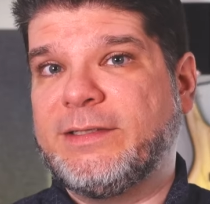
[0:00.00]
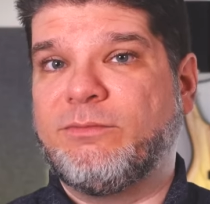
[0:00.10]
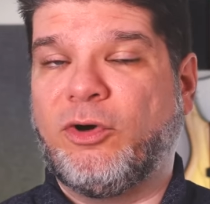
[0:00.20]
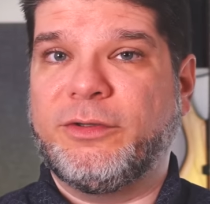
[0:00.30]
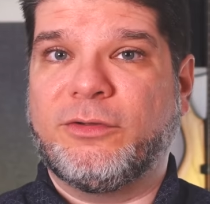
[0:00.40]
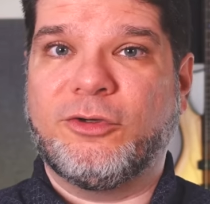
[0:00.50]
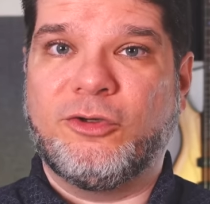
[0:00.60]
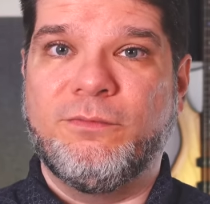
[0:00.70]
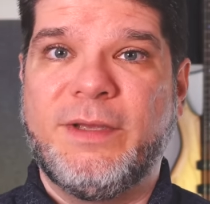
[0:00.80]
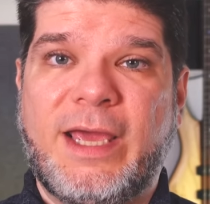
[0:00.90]
this monitor
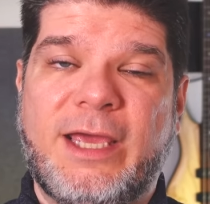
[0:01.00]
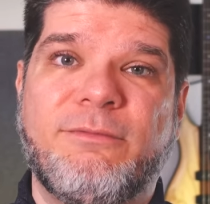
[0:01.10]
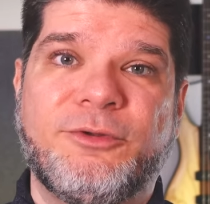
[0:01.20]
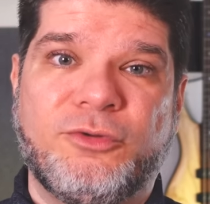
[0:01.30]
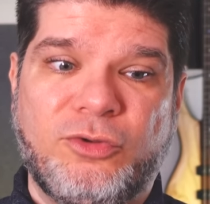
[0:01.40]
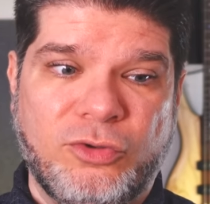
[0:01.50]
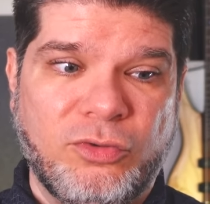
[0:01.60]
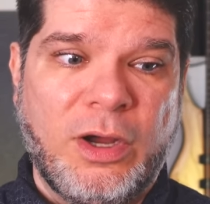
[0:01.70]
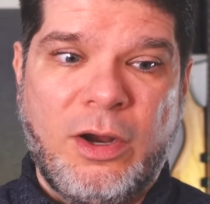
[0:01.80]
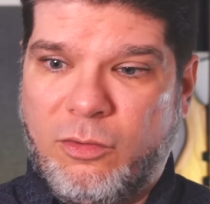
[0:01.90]
to be able to
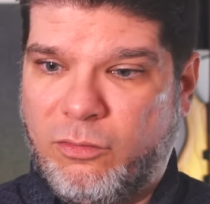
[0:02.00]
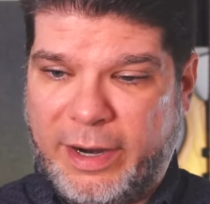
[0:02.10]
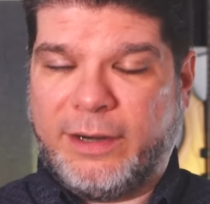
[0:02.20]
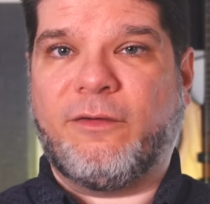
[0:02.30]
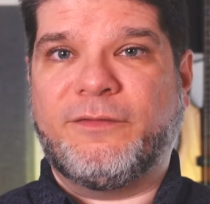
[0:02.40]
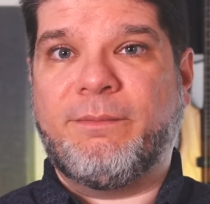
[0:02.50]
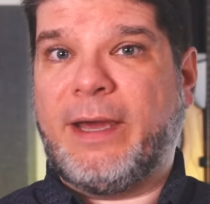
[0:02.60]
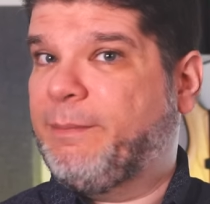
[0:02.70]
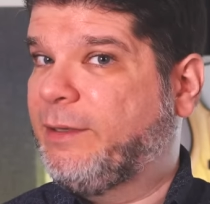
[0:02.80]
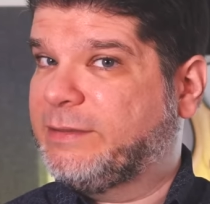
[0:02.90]
do right off the
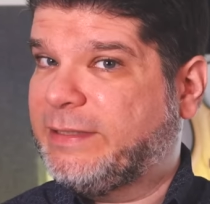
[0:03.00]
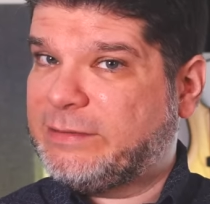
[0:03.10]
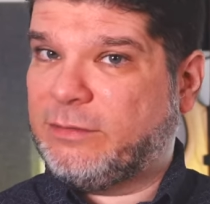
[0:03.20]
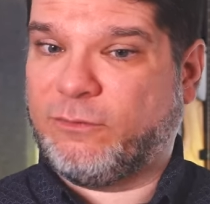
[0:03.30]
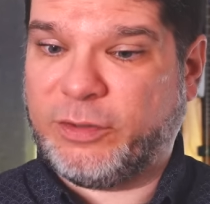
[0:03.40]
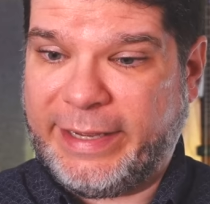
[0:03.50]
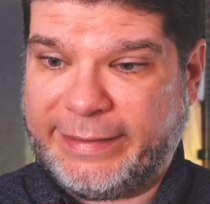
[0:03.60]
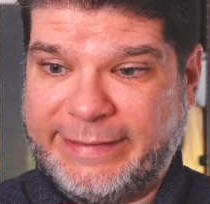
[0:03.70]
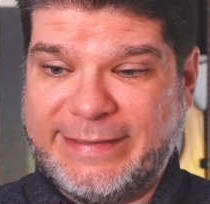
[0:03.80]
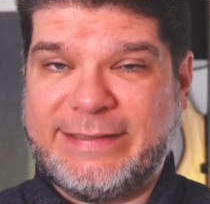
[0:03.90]
bat, because let's not
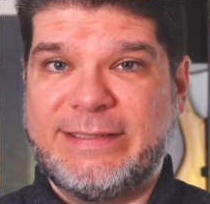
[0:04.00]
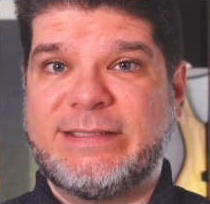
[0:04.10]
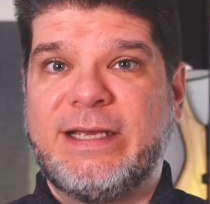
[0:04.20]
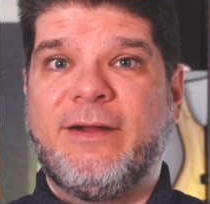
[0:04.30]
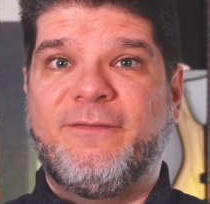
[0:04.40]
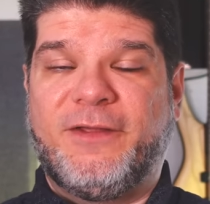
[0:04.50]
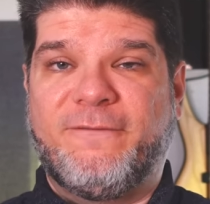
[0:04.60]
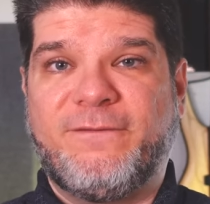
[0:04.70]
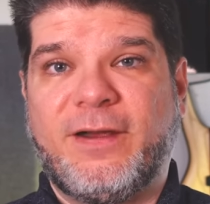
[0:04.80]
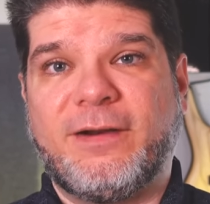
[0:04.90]
forget, this is the
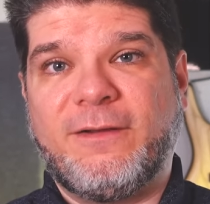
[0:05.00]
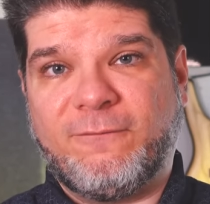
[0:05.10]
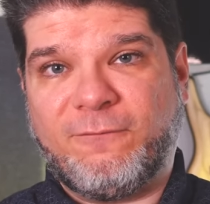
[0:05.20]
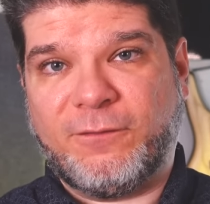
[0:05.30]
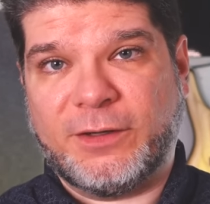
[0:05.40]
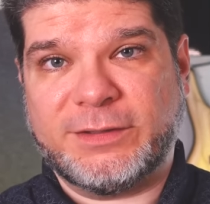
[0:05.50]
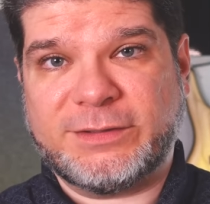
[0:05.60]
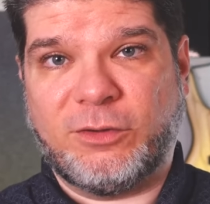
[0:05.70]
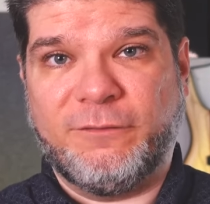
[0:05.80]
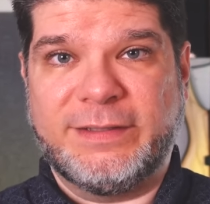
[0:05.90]
very
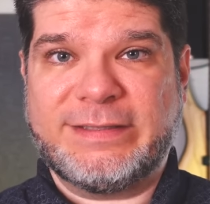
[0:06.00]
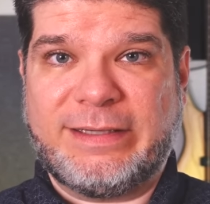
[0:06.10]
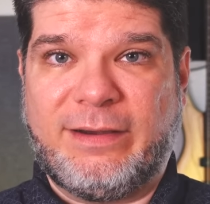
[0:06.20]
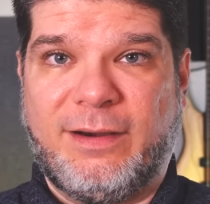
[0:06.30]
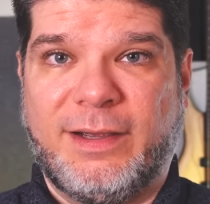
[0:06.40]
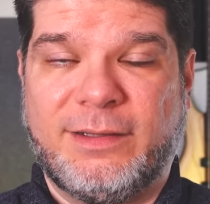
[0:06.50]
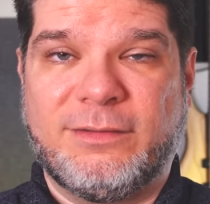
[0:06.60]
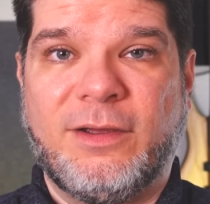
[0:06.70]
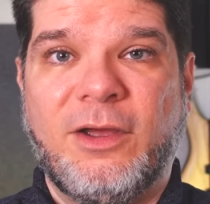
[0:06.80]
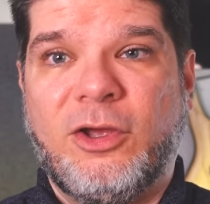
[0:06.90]
first of its kind.